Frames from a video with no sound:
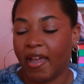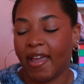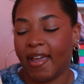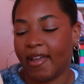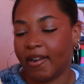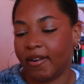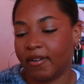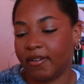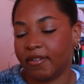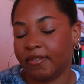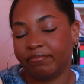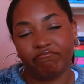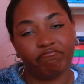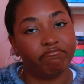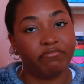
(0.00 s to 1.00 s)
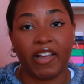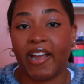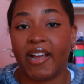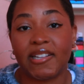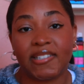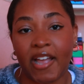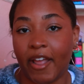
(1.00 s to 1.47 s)
And like
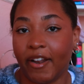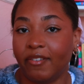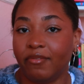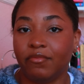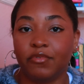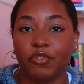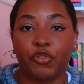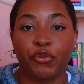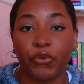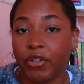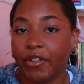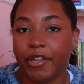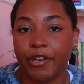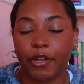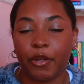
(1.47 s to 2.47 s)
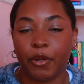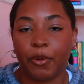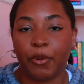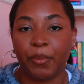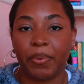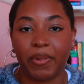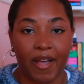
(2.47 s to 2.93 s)
I said, truly
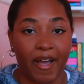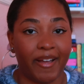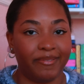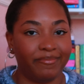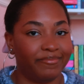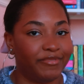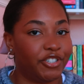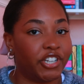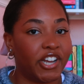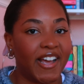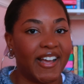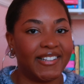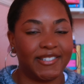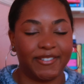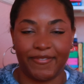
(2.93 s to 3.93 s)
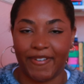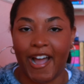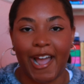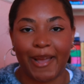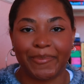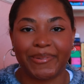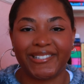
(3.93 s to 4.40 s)
no plot, just
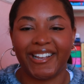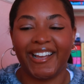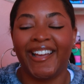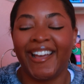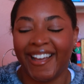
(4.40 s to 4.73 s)
vibes.